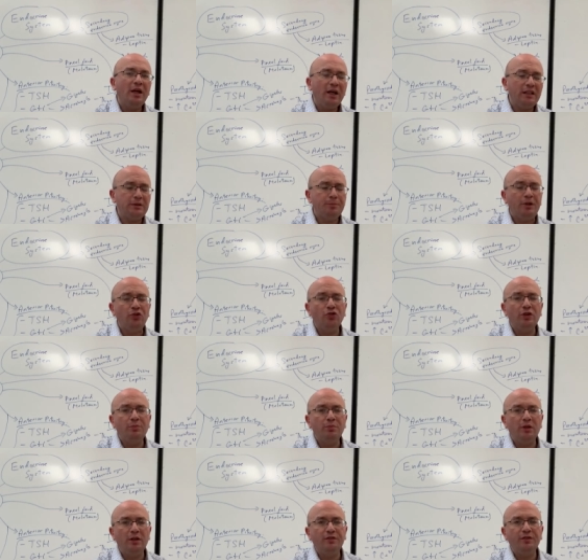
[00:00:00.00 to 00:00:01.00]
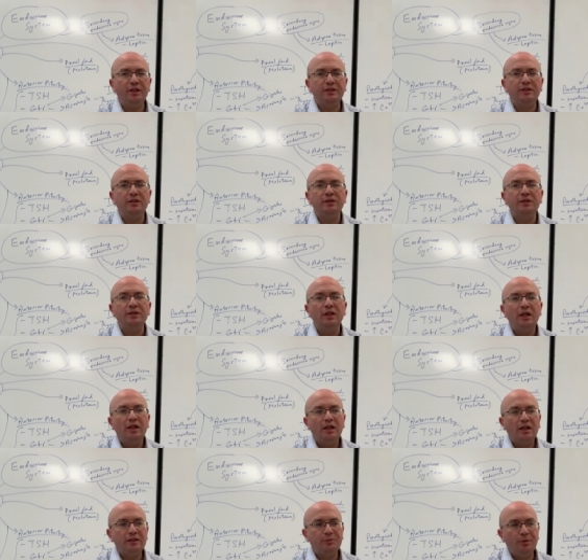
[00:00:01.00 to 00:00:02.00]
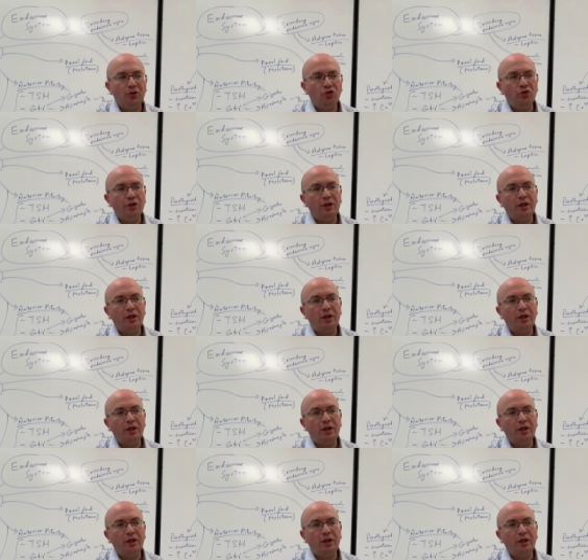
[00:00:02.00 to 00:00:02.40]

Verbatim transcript: especially blood vessels, especially